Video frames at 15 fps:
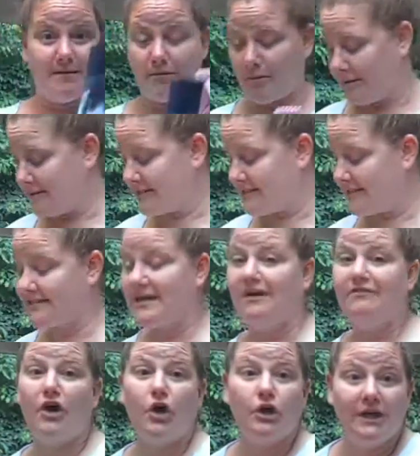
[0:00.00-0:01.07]
prints and stuff,
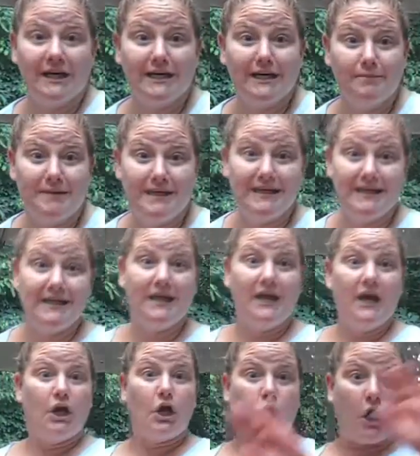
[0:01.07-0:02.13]
are going to be
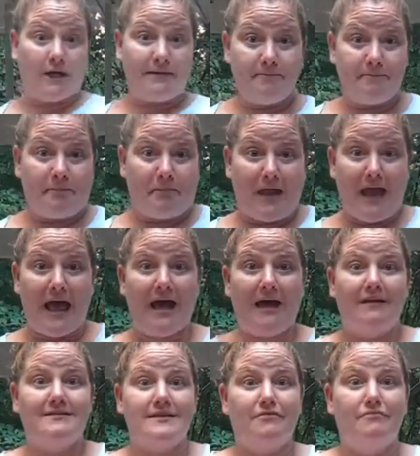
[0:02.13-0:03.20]
gone
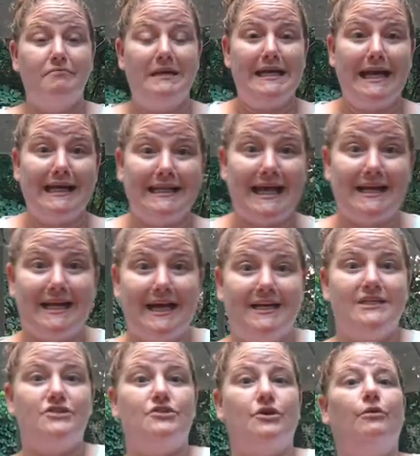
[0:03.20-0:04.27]
as of midnight that night.
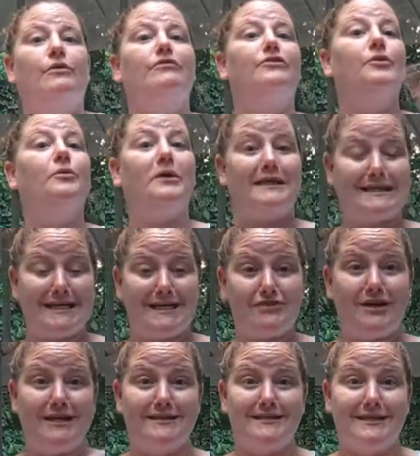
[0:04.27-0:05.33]
So if you wanted to get your
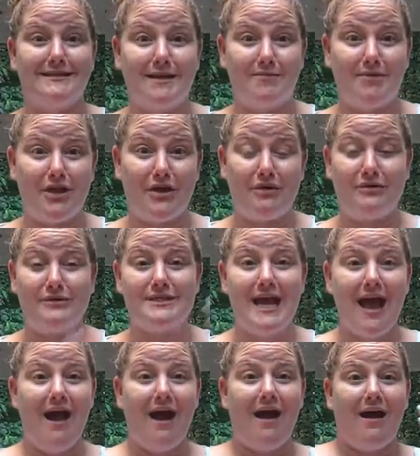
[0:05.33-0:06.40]
hands on some of those,
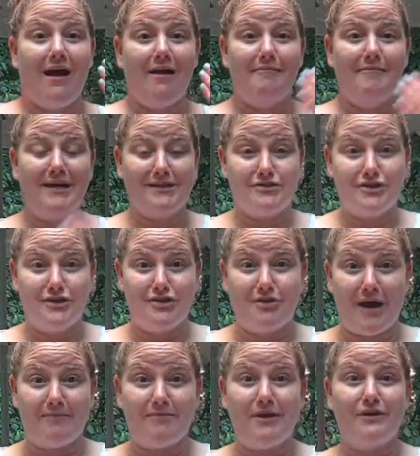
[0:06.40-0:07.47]
make sure you
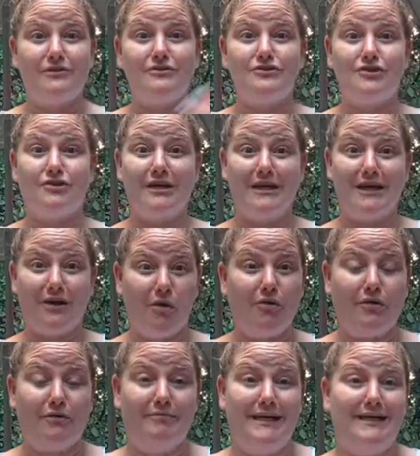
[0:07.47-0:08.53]
grab those. You can get a hold
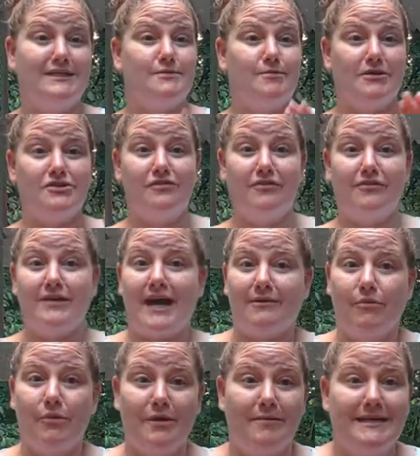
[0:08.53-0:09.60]
of me, especially if you've got
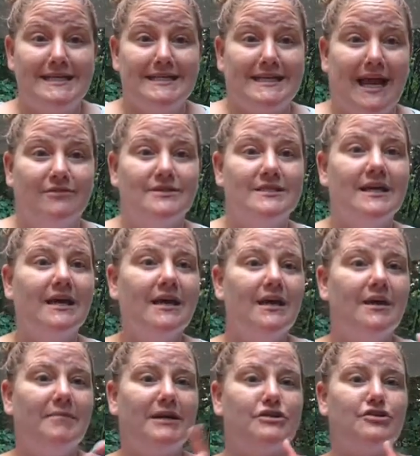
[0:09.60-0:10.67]
one of my discounts.
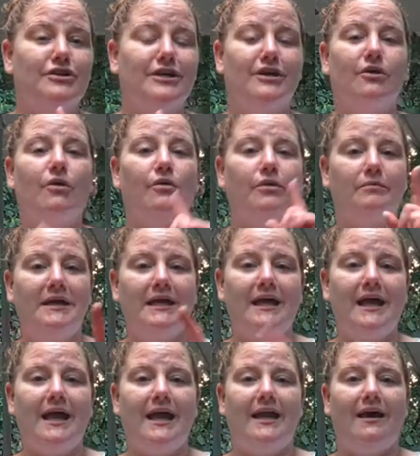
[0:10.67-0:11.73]
Make sure you get a hold of me,
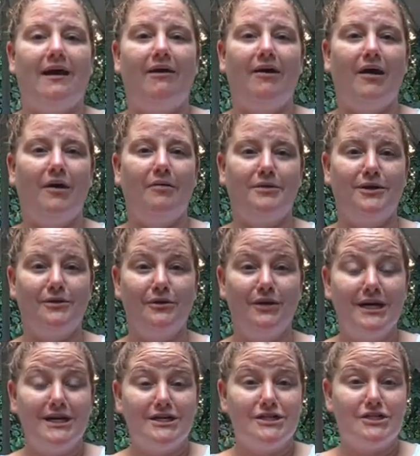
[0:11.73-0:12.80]
and I'll help you
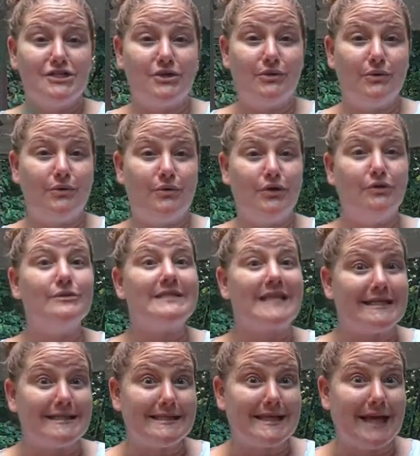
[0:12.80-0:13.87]
to use that
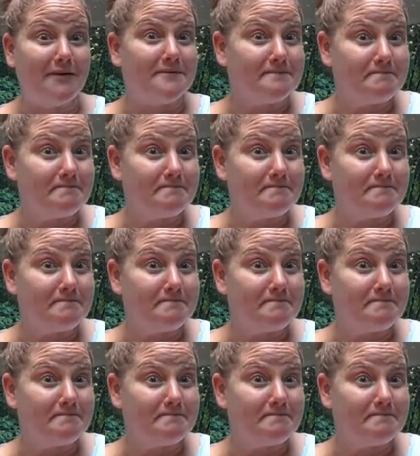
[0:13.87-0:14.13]
discount